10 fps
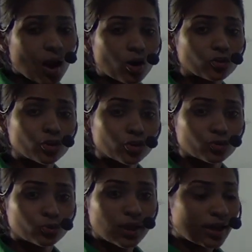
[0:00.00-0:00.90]
How do you
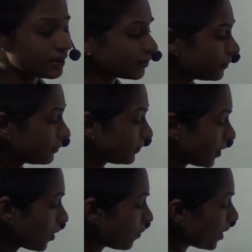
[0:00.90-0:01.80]
do that?
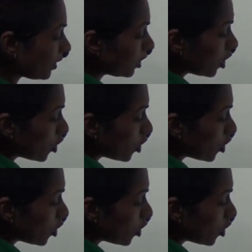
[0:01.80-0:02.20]
Well,